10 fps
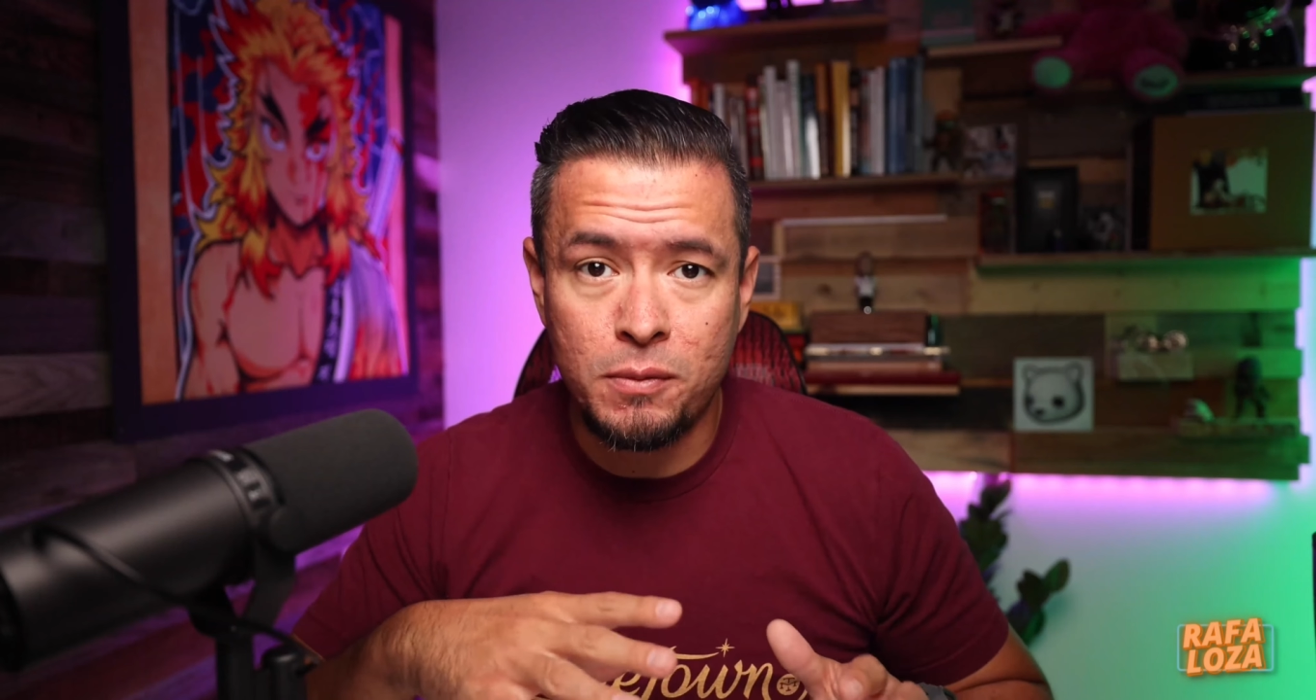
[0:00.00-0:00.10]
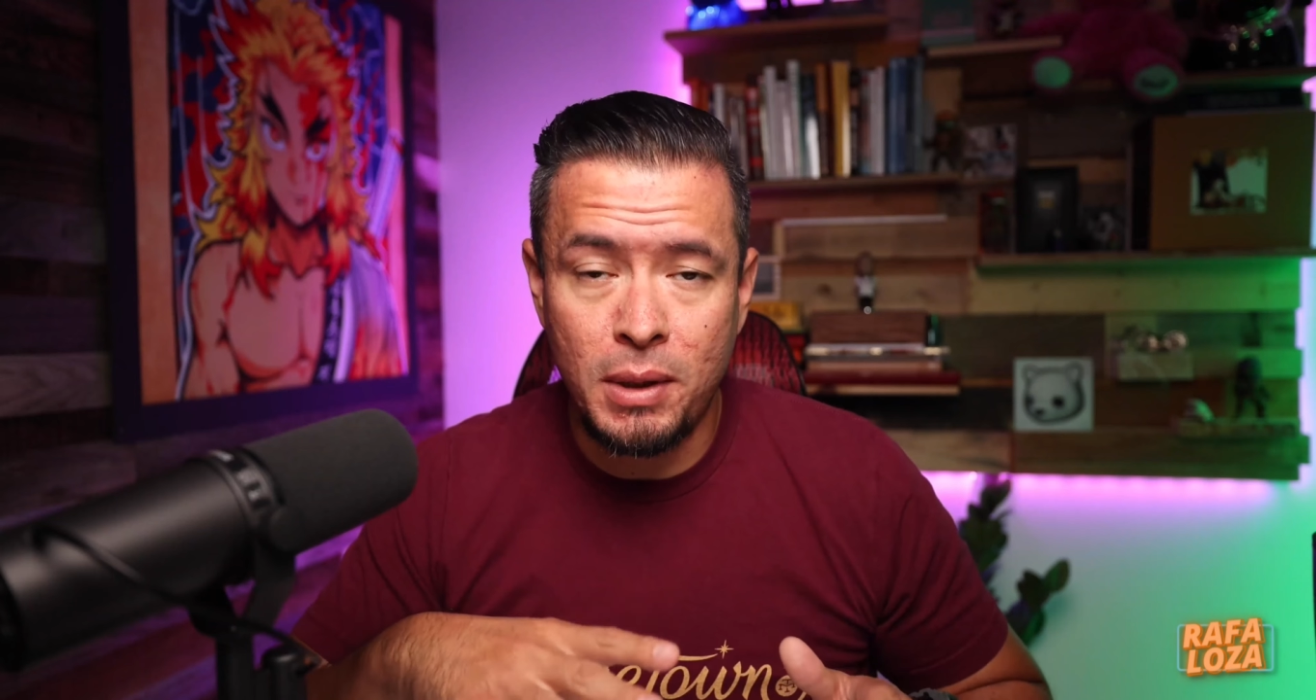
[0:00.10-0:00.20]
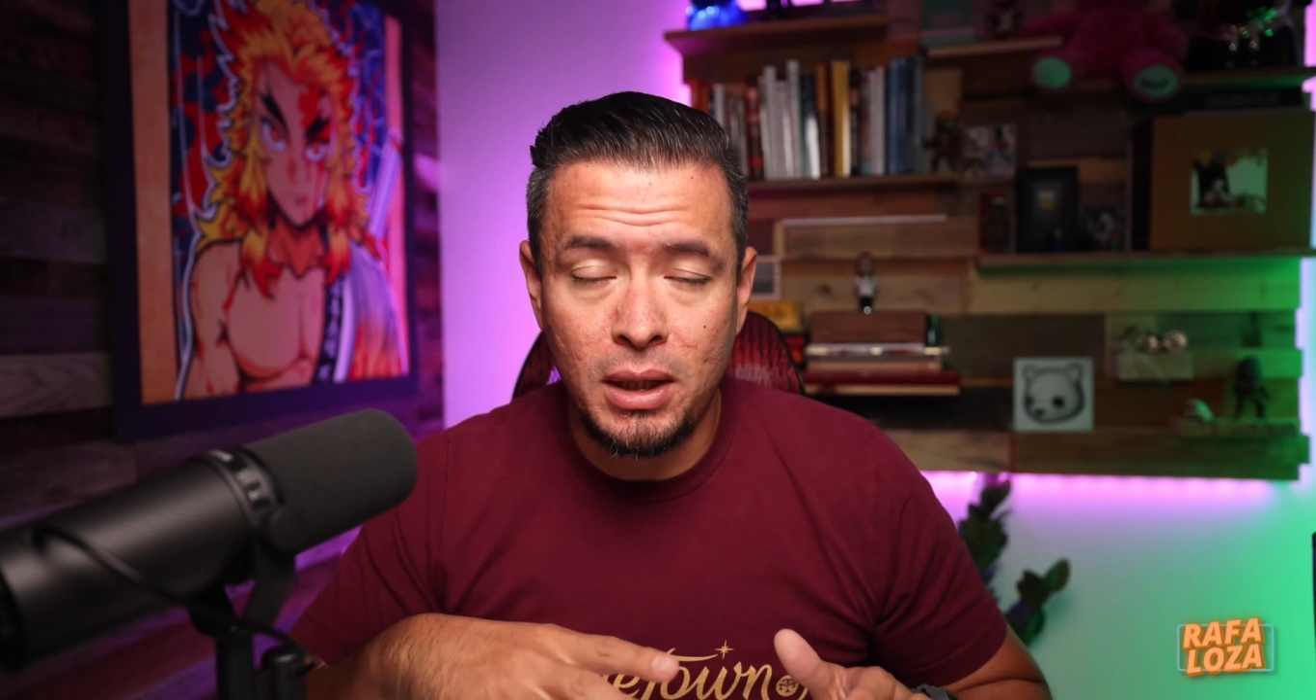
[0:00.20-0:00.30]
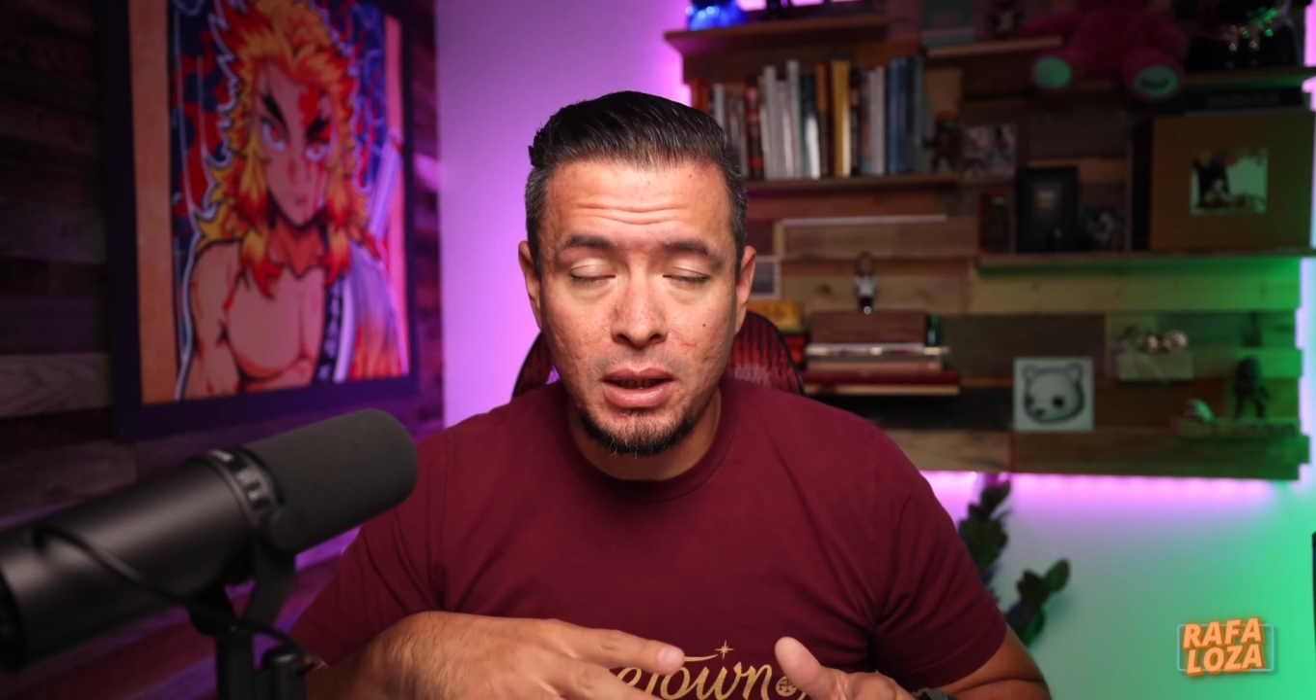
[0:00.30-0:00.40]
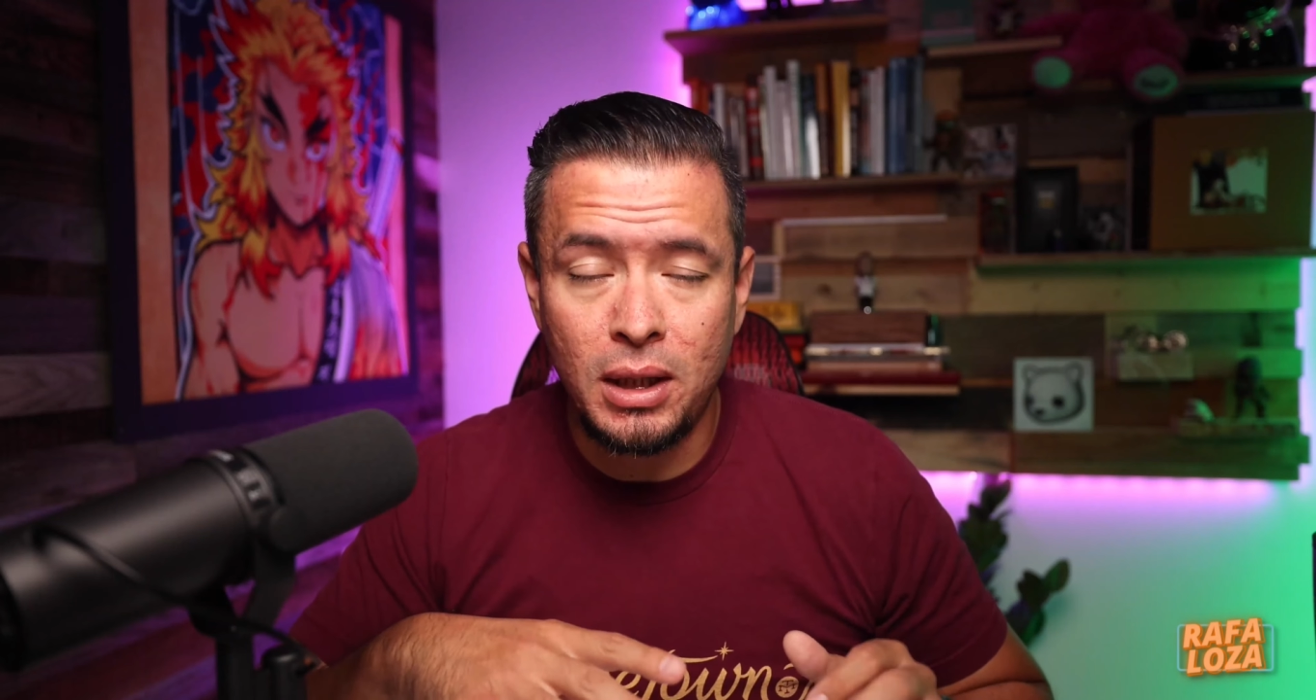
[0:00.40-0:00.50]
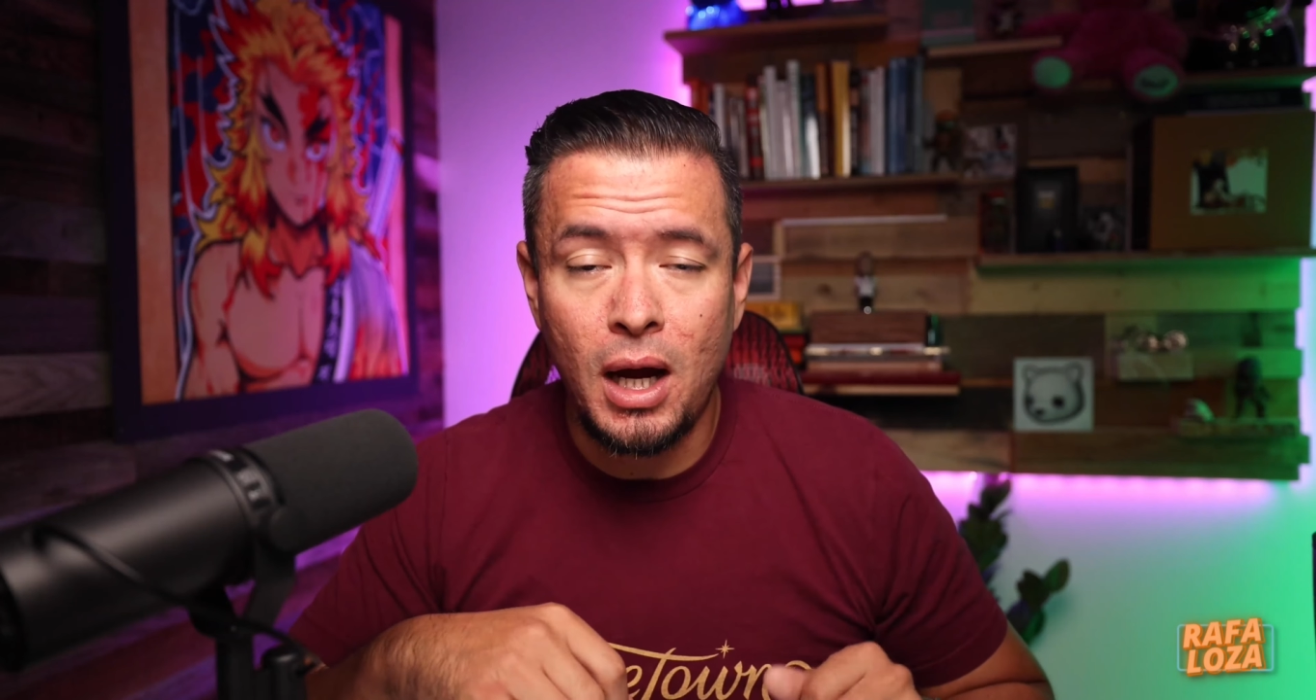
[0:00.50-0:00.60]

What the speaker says: mainly